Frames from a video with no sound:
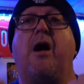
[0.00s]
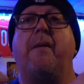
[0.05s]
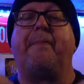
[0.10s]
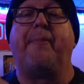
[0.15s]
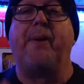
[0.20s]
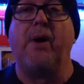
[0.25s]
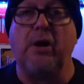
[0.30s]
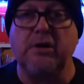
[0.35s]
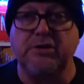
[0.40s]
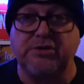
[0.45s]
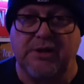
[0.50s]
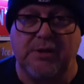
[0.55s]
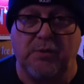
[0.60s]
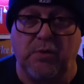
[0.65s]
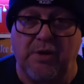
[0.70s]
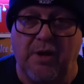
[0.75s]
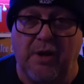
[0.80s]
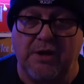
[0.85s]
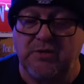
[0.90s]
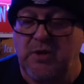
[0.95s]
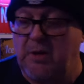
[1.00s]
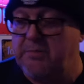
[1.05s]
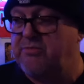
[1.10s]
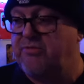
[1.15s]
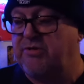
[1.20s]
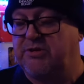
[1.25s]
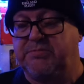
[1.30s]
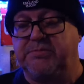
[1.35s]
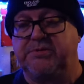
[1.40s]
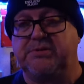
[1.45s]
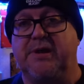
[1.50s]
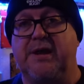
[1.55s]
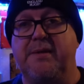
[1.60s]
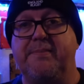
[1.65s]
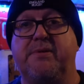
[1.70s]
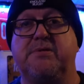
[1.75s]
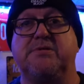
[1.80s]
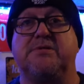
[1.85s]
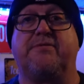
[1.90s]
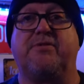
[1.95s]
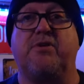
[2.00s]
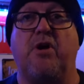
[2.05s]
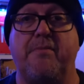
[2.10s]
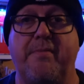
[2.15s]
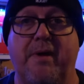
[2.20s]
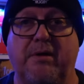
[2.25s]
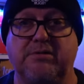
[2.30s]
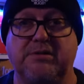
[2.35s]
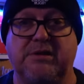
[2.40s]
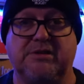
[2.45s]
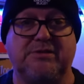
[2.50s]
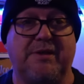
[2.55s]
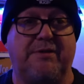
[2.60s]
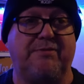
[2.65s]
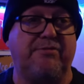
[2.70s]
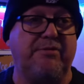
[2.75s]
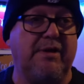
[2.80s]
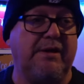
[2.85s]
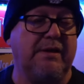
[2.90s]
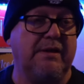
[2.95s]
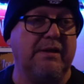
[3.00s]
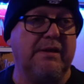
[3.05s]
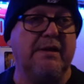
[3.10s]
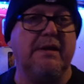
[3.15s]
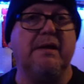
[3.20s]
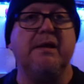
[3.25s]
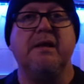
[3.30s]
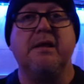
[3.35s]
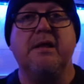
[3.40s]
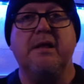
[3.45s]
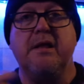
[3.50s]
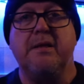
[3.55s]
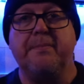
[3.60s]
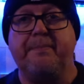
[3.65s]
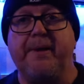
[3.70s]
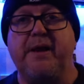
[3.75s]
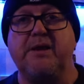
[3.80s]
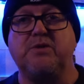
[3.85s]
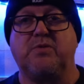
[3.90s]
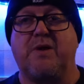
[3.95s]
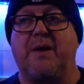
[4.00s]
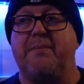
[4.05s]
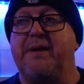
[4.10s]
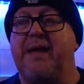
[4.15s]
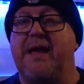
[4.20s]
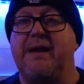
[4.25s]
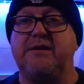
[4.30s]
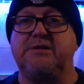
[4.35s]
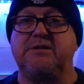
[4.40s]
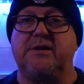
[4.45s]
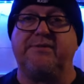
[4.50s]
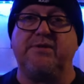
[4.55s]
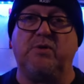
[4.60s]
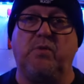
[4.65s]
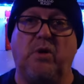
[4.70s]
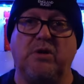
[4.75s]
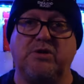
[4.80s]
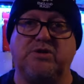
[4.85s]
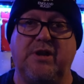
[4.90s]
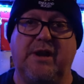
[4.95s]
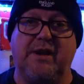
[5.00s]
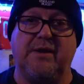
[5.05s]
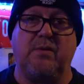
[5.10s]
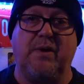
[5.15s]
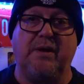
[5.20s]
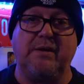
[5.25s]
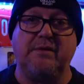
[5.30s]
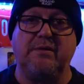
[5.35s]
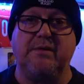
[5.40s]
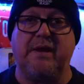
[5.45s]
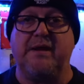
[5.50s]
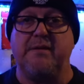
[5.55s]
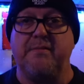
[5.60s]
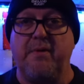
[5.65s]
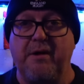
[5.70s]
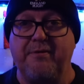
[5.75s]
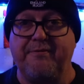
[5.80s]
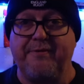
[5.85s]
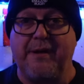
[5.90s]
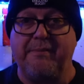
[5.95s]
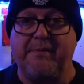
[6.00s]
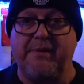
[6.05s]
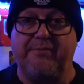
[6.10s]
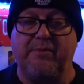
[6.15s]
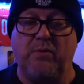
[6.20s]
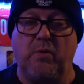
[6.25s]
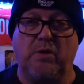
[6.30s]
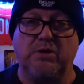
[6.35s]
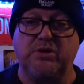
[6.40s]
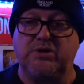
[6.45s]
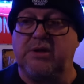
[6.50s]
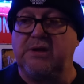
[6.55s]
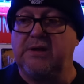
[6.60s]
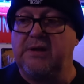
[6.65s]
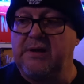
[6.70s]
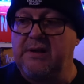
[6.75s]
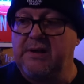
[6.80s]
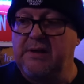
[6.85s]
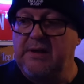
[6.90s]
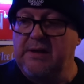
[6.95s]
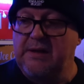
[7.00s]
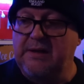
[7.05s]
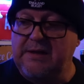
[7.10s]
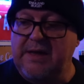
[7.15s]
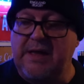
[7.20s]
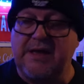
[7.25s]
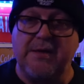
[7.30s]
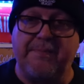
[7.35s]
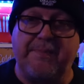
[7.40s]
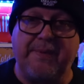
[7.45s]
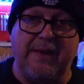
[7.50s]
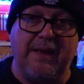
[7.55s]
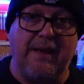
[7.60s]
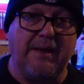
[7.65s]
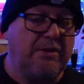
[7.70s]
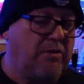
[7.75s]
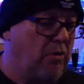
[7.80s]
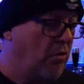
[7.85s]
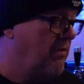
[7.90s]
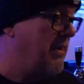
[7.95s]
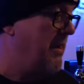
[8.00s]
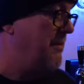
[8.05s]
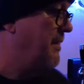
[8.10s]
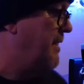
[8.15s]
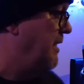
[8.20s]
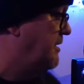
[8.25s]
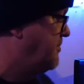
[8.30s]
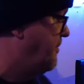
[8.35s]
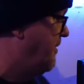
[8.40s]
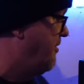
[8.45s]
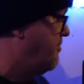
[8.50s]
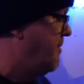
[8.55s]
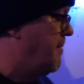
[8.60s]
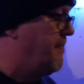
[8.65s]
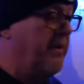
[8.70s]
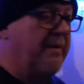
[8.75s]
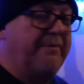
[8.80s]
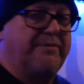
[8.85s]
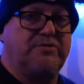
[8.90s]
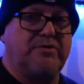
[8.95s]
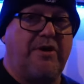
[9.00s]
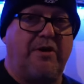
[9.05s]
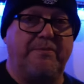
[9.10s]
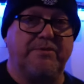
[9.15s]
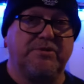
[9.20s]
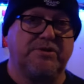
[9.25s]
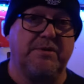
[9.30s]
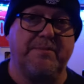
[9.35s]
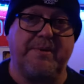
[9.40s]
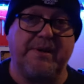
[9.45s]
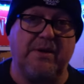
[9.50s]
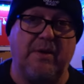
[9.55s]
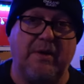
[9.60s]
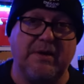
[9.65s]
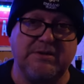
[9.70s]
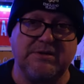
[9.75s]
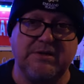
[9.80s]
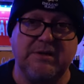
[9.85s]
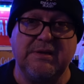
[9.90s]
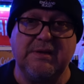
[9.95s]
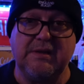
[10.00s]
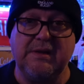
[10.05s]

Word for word: I personally wouldn't like to open Christmas Day because I've got most of that stuff already. Beers were coming out, so if you're watching anyone, any of my family if you're watching, keg of beer, or a couple of kegs of beer from your perfect draft machine would be nice.